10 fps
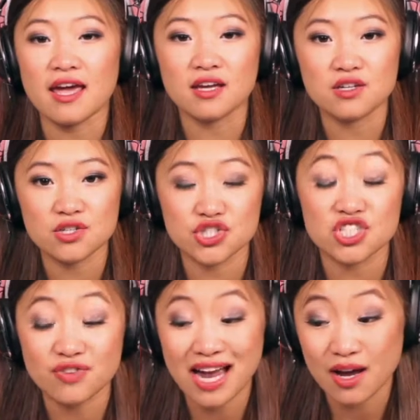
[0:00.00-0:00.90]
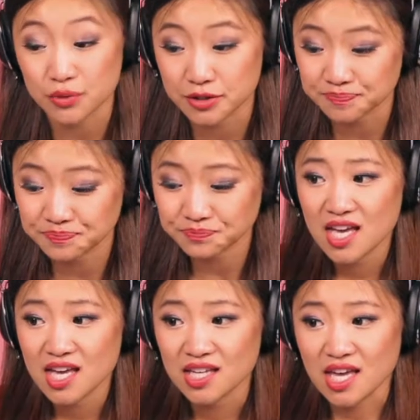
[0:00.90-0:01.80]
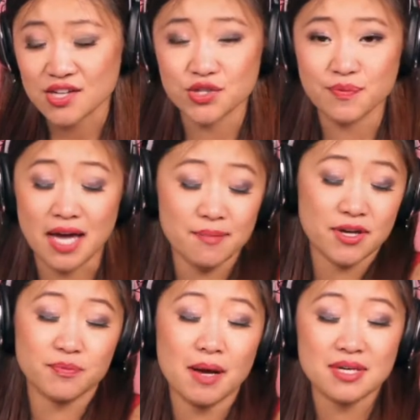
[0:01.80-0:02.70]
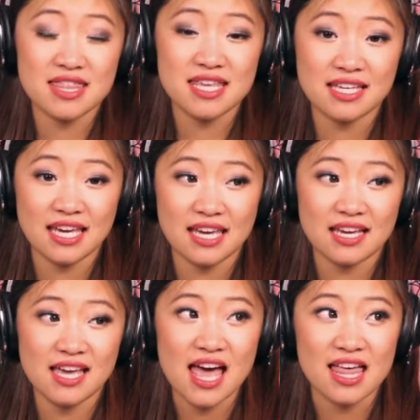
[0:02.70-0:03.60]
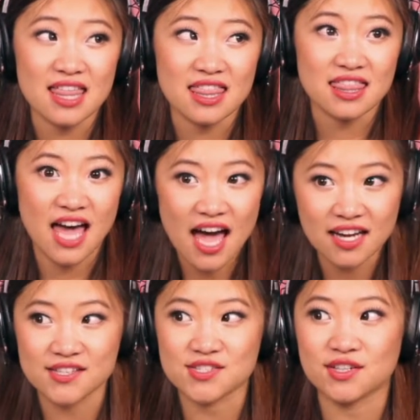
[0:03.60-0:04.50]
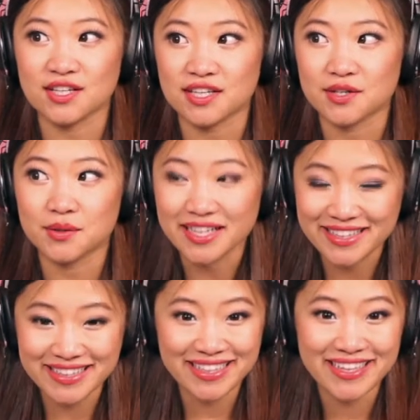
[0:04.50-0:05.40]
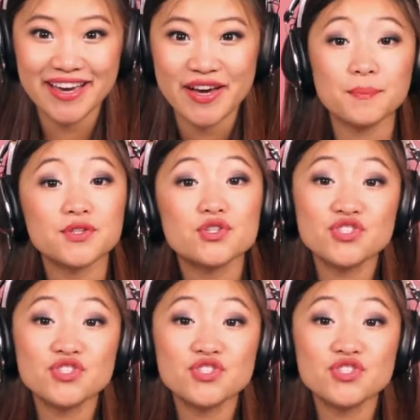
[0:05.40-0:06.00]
and she drowned. Yeah, so I bet you're probably thinking, that escalated quickly. But the